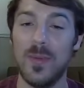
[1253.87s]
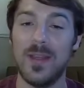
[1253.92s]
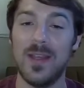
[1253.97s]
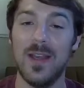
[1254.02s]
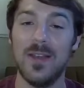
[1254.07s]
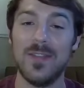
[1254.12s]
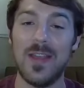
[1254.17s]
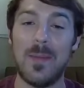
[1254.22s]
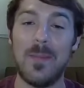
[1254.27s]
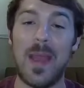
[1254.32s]

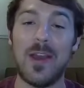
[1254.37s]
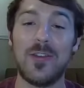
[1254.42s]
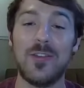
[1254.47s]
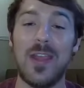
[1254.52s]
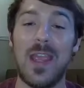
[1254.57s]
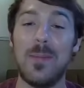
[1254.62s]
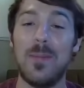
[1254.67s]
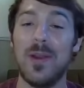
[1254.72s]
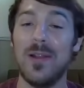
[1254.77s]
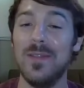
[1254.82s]
because I'm
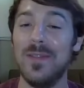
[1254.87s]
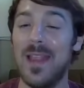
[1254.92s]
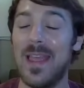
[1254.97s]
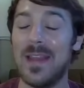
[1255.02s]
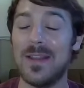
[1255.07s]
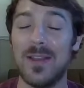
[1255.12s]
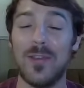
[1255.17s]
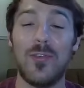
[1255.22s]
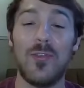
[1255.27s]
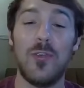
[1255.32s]
actually able to
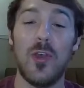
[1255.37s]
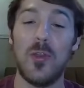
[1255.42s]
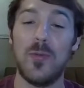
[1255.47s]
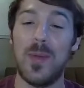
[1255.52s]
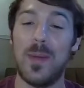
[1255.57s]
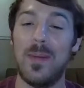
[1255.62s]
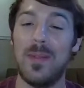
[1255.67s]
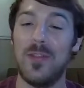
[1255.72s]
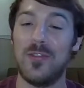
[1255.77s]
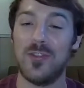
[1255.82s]
land a Sludge
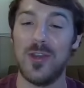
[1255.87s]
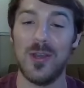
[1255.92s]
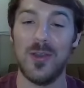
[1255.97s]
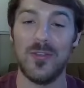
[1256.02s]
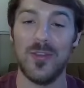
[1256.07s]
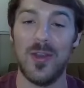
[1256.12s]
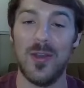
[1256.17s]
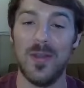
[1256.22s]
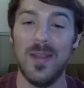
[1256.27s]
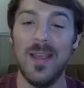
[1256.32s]
Bomb on the
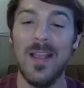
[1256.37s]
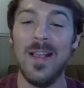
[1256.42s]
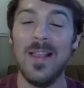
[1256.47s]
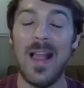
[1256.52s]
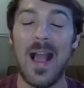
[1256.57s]
Charizard.